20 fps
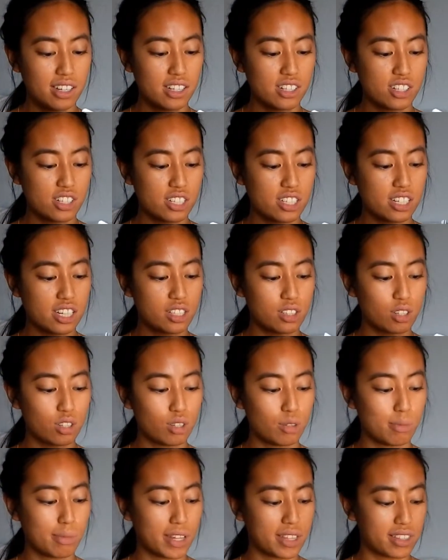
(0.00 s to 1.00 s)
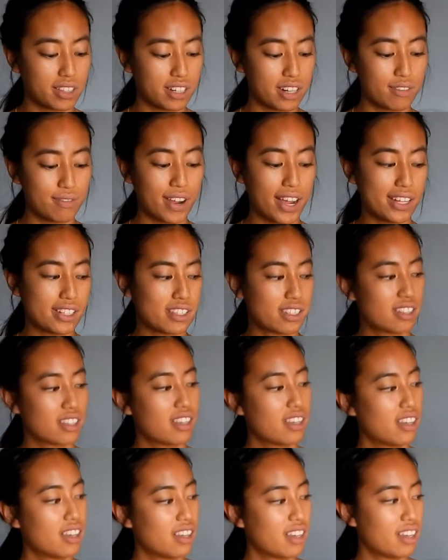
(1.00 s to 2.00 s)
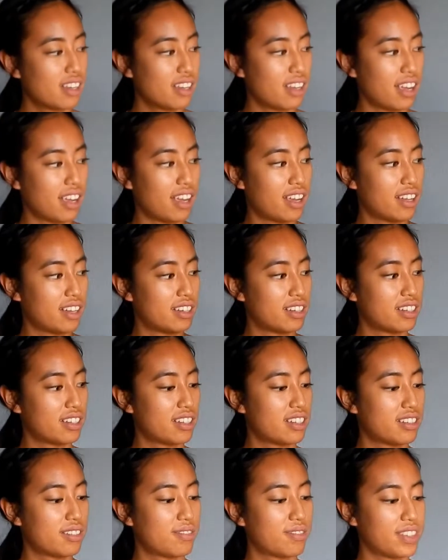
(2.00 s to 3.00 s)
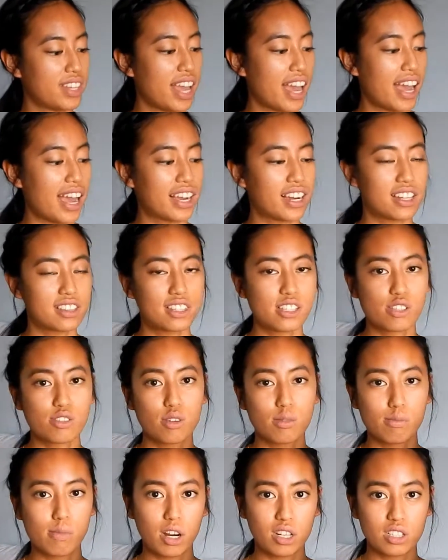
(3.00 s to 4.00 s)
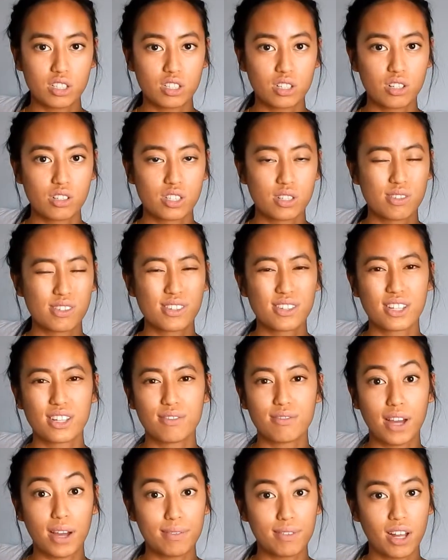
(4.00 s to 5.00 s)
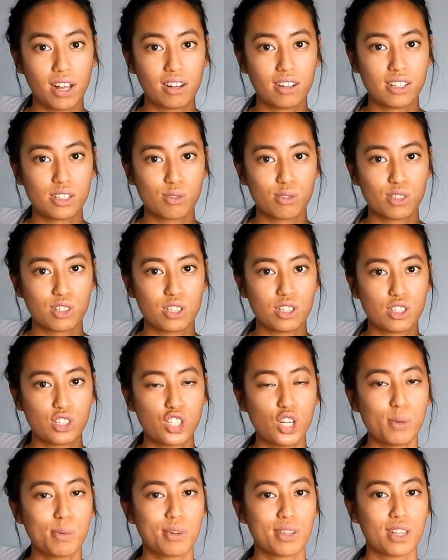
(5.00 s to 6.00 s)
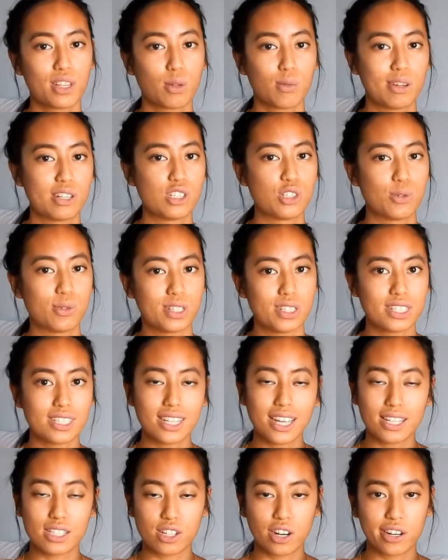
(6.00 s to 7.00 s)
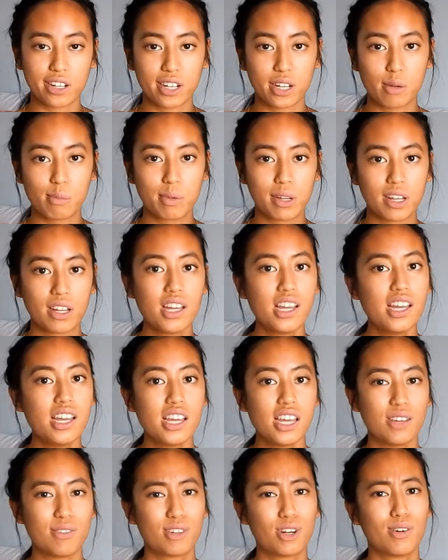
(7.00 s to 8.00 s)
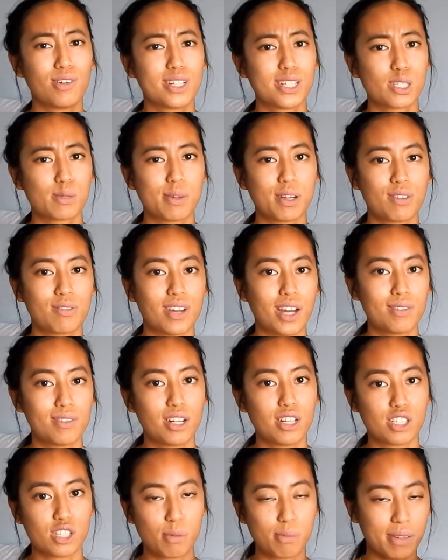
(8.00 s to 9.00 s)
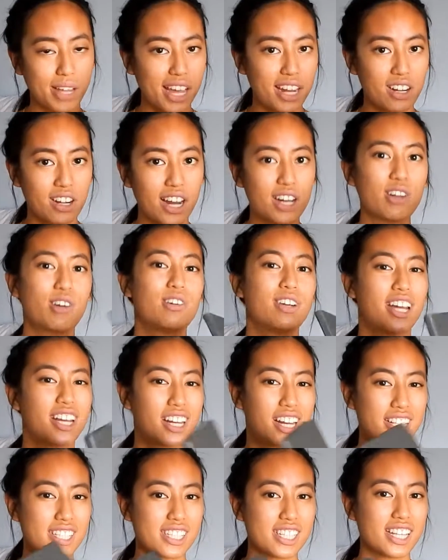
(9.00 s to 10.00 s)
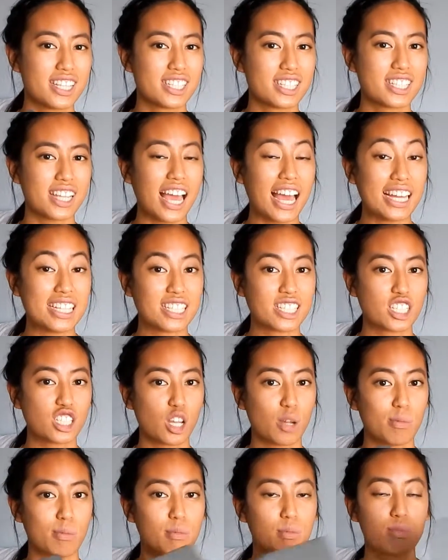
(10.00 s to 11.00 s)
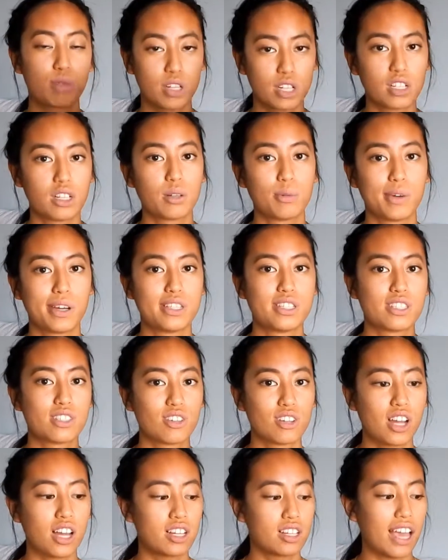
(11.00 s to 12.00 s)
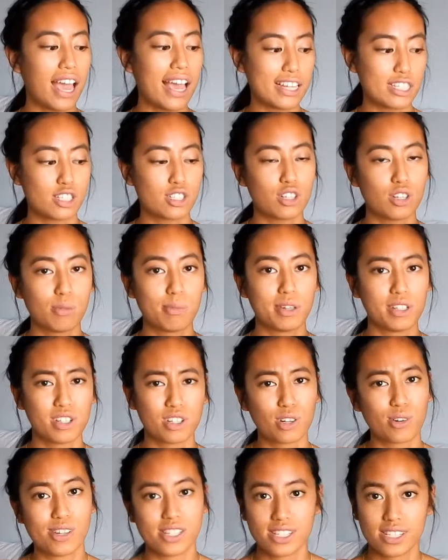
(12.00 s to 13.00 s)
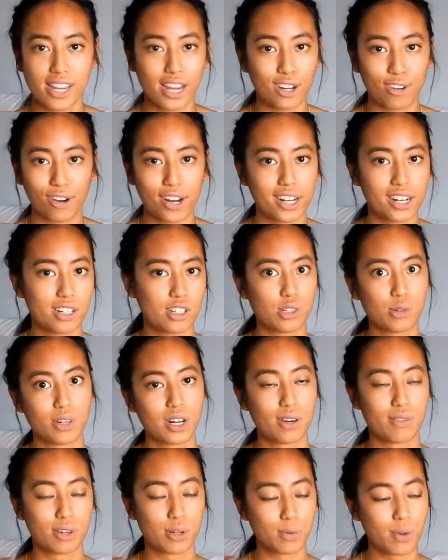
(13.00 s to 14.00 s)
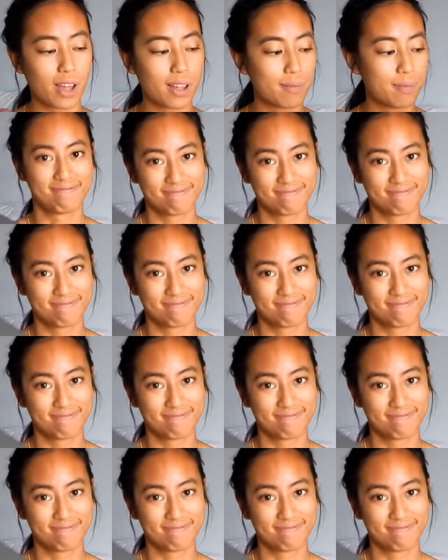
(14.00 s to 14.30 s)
Just seeing the whole month in advance. And yeah, I got this from Marshall's. It was only $5, which is cheaper than the ones you would see at Target. But if you don't want to spend $5 on a planner, I know 99 cents has some pretty good ones. They're not as cute, but you can always decorate it and do whatever you want.